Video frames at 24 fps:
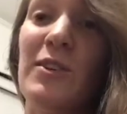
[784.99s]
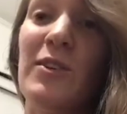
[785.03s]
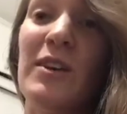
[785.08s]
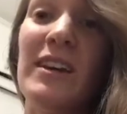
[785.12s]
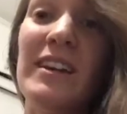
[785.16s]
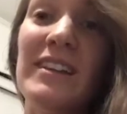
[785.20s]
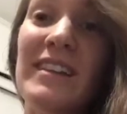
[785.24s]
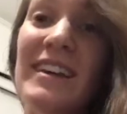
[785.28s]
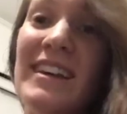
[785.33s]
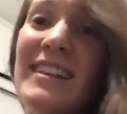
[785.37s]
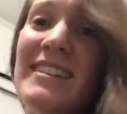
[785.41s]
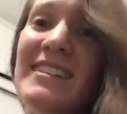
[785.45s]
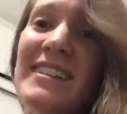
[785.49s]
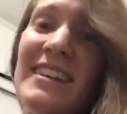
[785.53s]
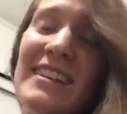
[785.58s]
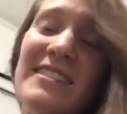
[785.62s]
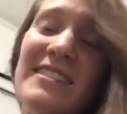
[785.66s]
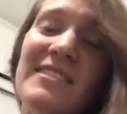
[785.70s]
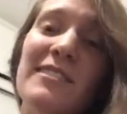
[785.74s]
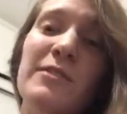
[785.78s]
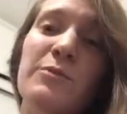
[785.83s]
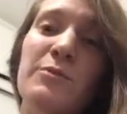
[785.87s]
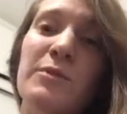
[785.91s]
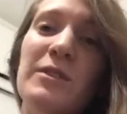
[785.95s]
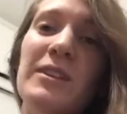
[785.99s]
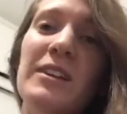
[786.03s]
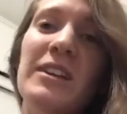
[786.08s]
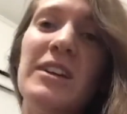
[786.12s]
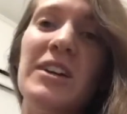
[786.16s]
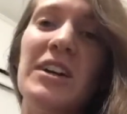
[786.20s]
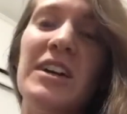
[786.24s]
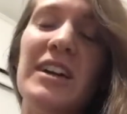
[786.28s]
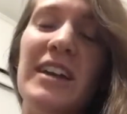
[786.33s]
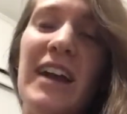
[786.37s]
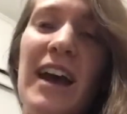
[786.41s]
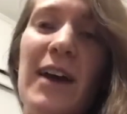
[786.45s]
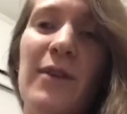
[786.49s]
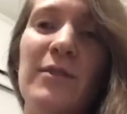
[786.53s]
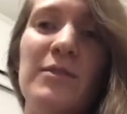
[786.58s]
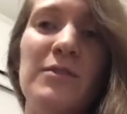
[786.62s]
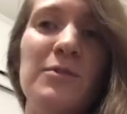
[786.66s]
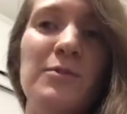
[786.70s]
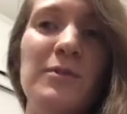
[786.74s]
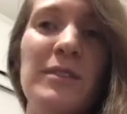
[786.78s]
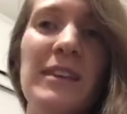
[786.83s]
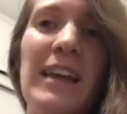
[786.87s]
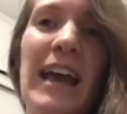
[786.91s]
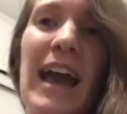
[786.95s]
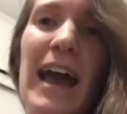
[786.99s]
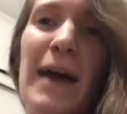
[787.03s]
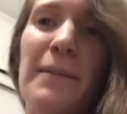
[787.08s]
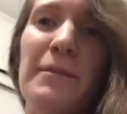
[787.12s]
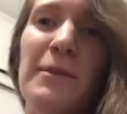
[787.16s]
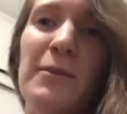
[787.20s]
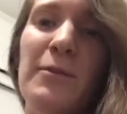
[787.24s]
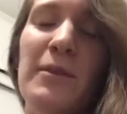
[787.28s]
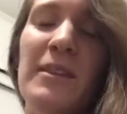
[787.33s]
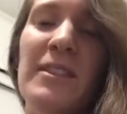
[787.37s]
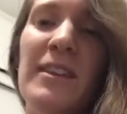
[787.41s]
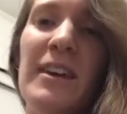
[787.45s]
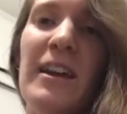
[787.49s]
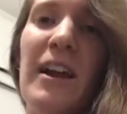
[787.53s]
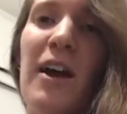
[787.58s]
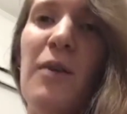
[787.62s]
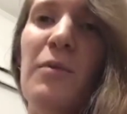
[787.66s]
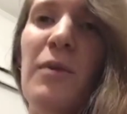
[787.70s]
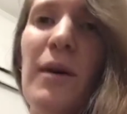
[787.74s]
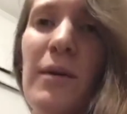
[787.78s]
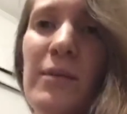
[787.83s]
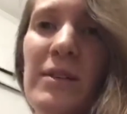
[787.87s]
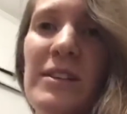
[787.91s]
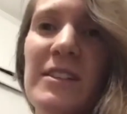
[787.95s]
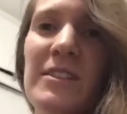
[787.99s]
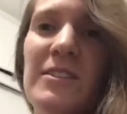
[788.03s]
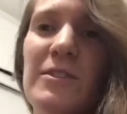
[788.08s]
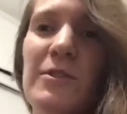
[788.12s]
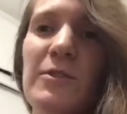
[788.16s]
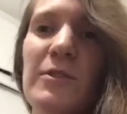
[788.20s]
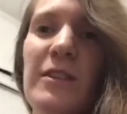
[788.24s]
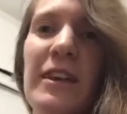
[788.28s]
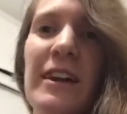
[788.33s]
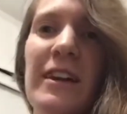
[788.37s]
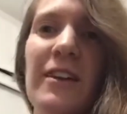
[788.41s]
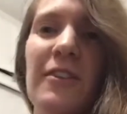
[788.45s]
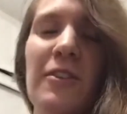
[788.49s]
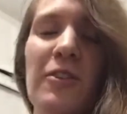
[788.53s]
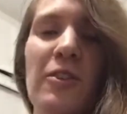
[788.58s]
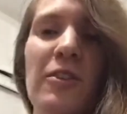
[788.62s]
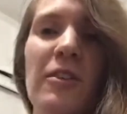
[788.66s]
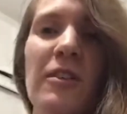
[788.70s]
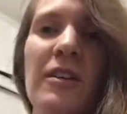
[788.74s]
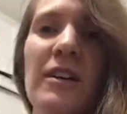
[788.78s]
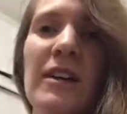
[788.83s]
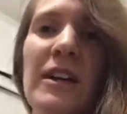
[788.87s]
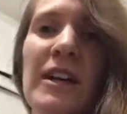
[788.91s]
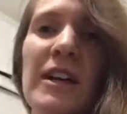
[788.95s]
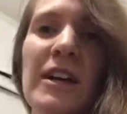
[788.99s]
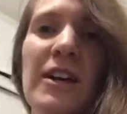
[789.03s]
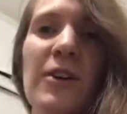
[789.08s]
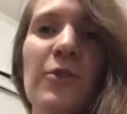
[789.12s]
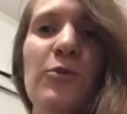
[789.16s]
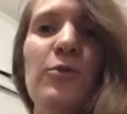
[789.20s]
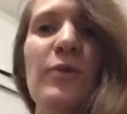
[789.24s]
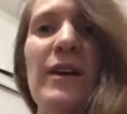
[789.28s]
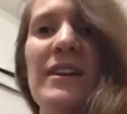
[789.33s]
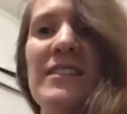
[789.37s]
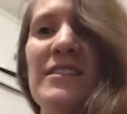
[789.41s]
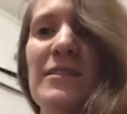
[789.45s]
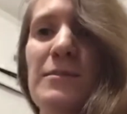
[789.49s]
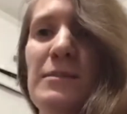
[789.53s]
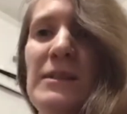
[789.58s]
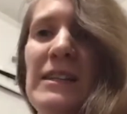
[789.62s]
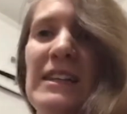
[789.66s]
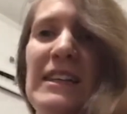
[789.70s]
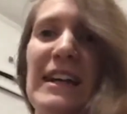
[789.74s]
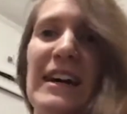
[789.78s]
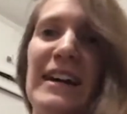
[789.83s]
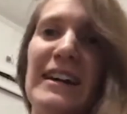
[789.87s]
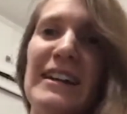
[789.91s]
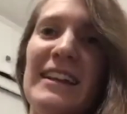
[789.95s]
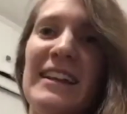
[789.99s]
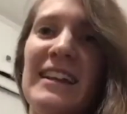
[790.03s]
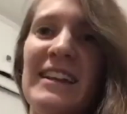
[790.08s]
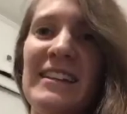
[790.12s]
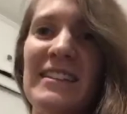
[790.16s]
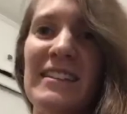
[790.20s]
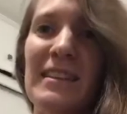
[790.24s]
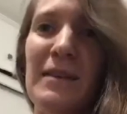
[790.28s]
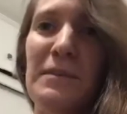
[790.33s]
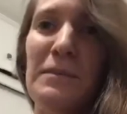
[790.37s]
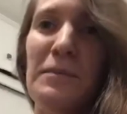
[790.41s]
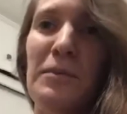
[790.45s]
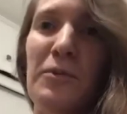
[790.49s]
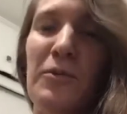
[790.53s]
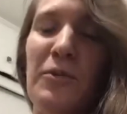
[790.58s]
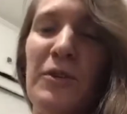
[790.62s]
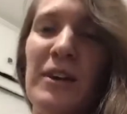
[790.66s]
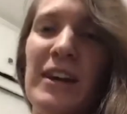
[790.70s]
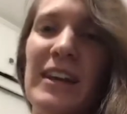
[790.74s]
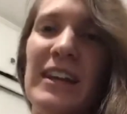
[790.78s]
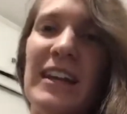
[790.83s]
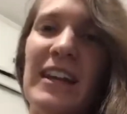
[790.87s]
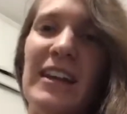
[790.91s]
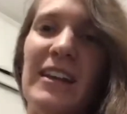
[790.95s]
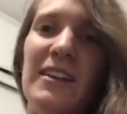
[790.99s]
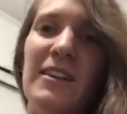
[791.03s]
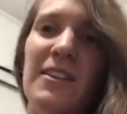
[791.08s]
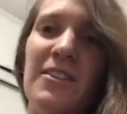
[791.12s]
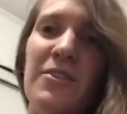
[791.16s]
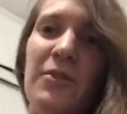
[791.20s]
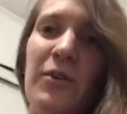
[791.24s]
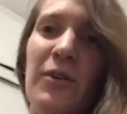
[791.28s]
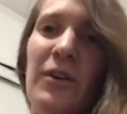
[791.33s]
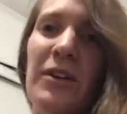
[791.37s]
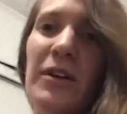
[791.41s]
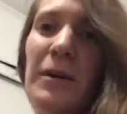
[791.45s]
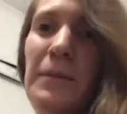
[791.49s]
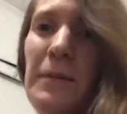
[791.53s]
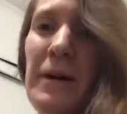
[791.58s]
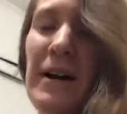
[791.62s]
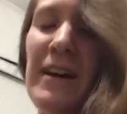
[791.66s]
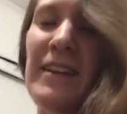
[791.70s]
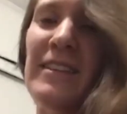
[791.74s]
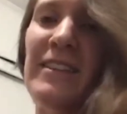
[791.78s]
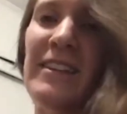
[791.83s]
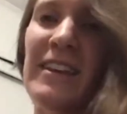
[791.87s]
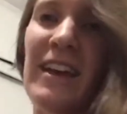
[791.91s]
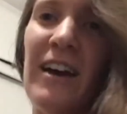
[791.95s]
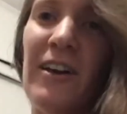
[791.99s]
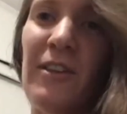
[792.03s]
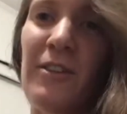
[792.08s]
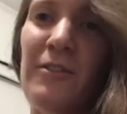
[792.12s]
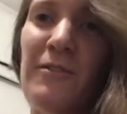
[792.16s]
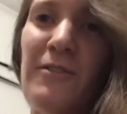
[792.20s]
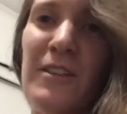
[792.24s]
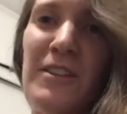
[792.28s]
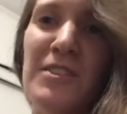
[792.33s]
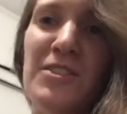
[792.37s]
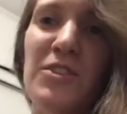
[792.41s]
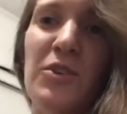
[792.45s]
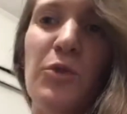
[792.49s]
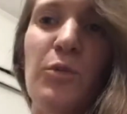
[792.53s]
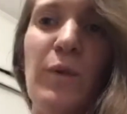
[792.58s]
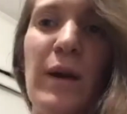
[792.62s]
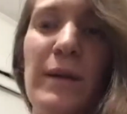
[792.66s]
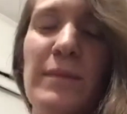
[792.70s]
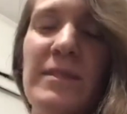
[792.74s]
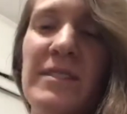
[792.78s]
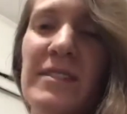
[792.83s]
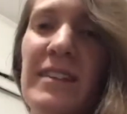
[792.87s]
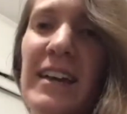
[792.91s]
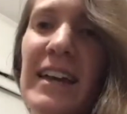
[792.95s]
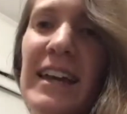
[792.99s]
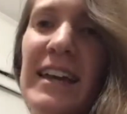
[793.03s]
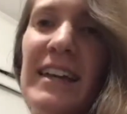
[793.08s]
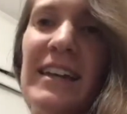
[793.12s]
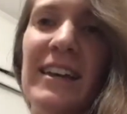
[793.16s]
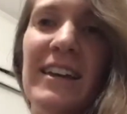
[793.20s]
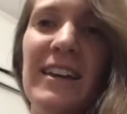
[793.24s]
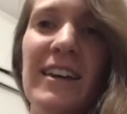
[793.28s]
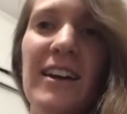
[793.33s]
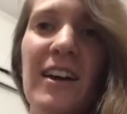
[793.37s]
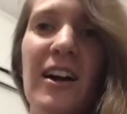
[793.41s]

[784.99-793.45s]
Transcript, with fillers: So it, it tasted really good. I was really happy with it. I'll probably do like a little recipe on it at some point and throw it up on the Health Adventure website.